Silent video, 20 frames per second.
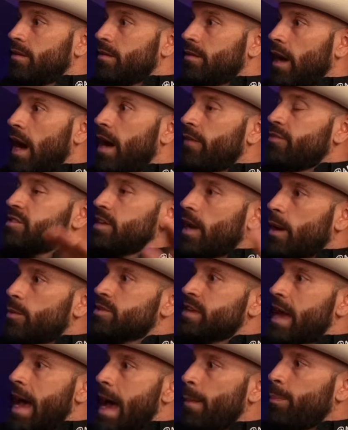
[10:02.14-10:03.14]
Obviously, I was
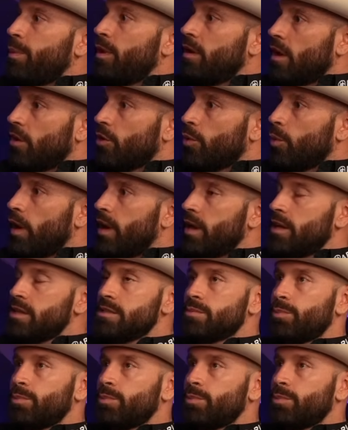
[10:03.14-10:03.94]
happy in other ways,